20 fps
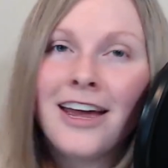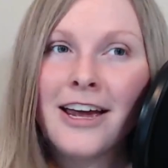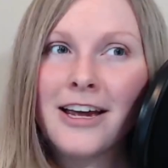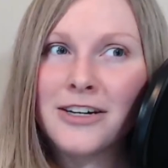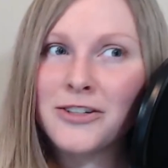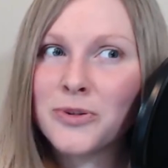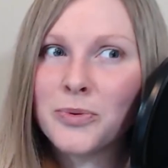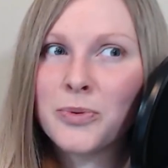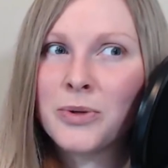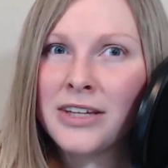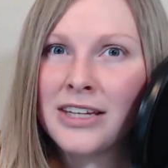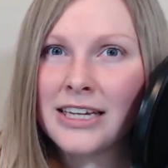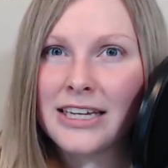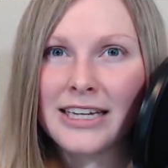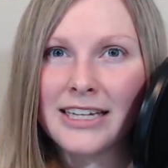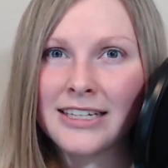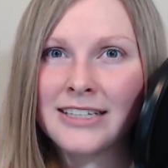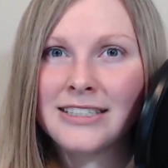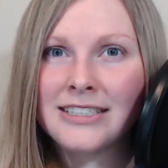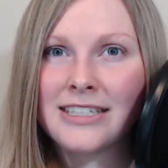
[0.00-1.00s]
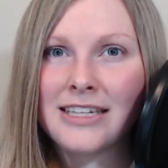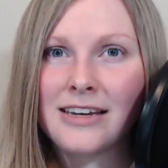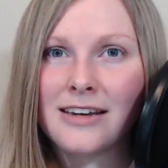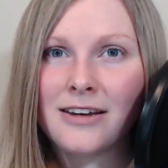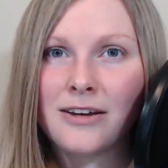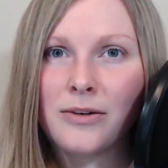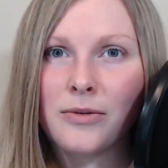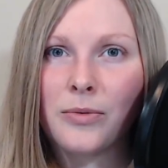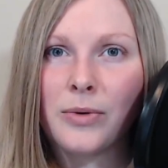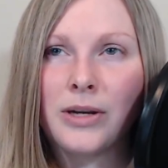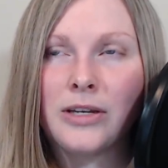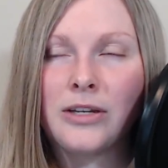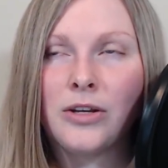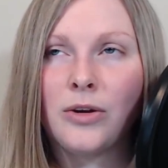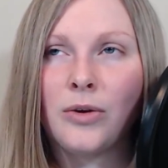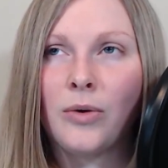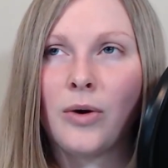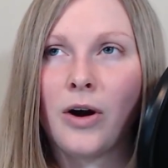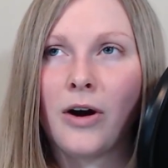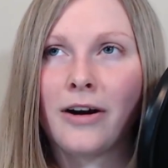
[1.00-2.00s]
it's really easy when
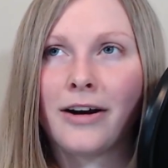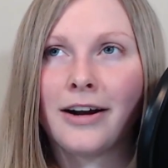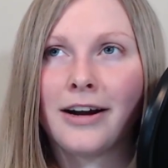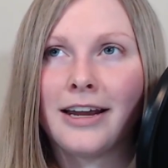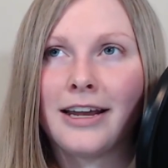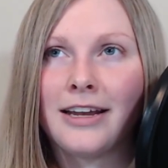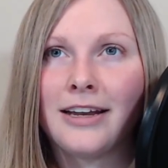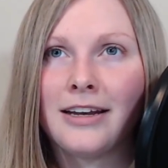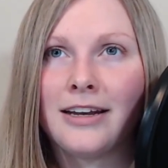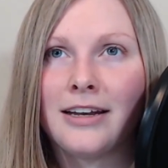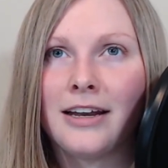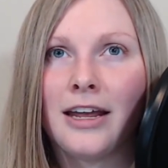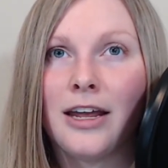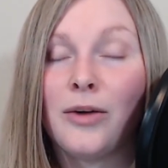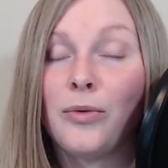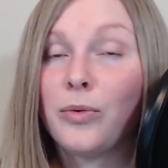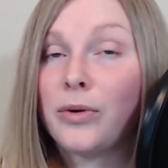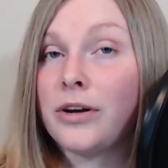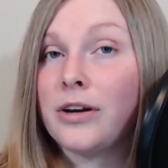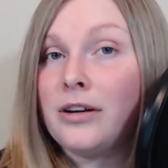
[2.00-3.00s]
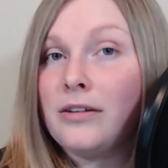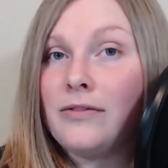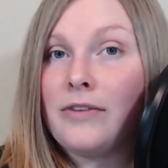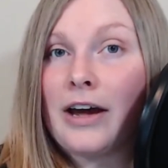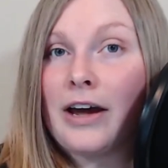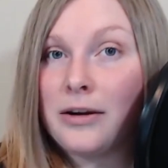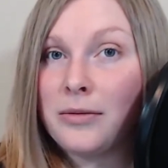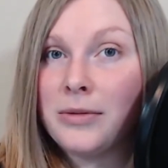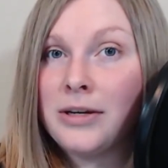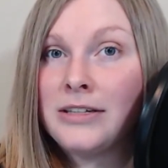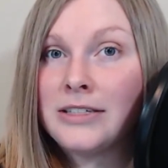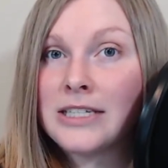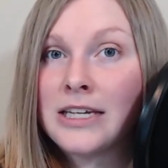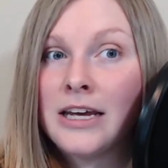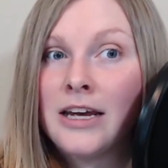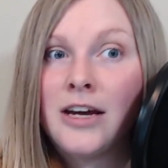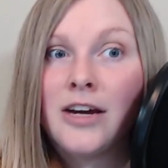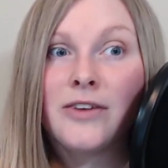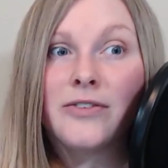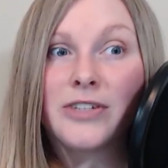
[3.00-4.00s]
you are in a work environment
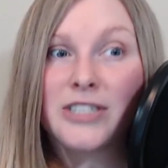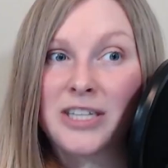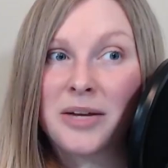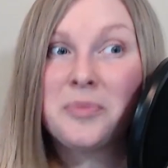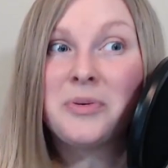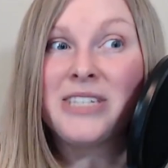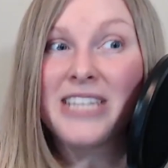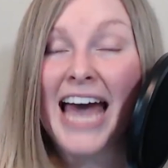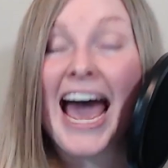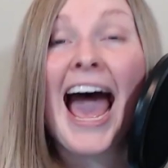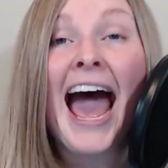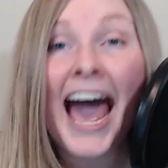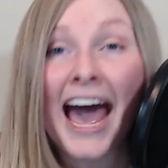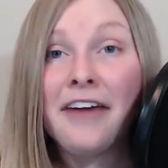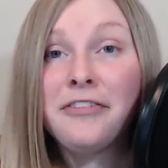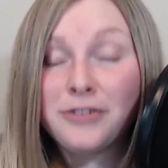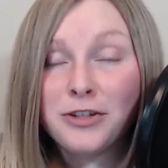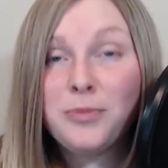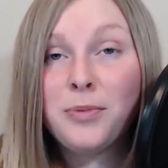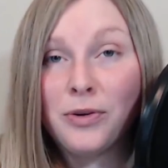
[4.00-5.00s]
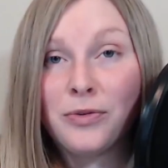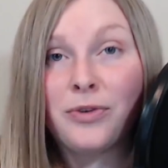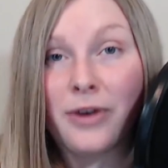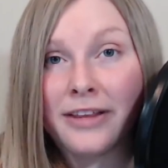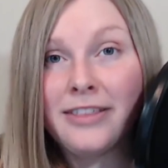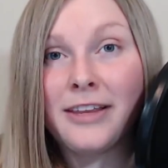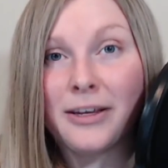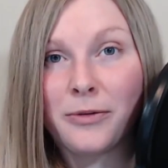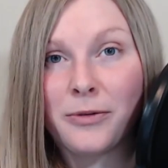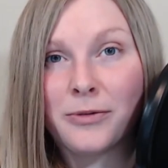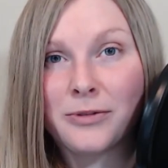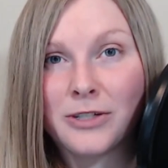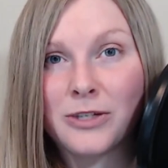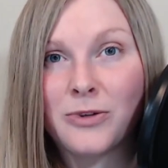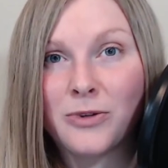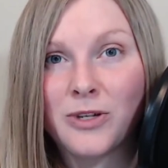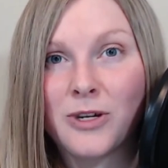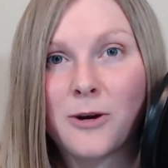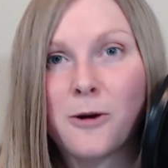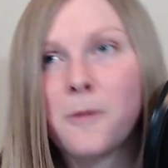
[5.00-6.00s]
for someone to have to be friendly to
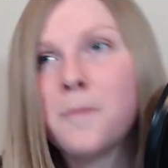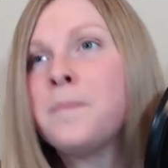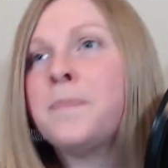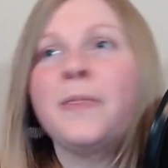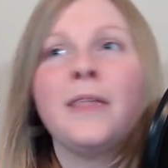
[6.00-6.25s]
you.